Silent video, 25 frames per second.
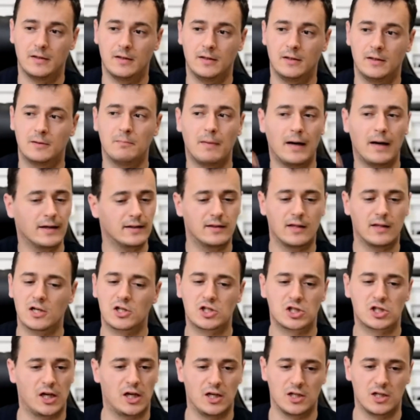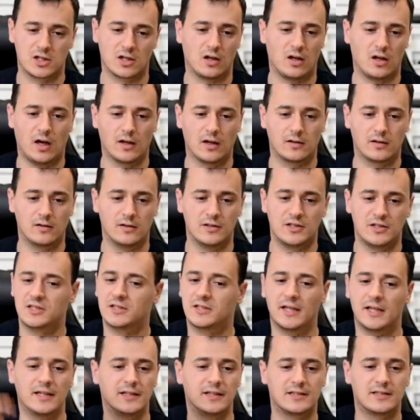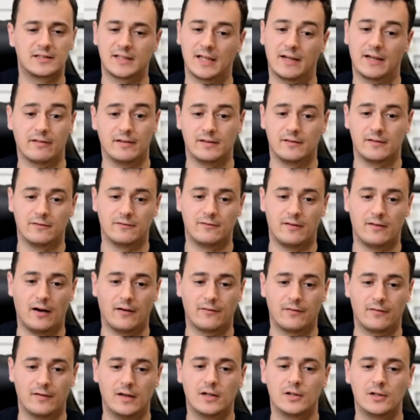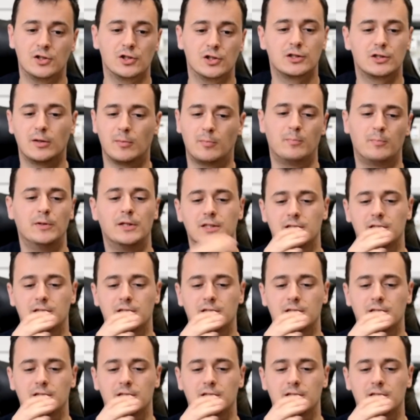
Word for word: it might not change a lot it stays 75 just the,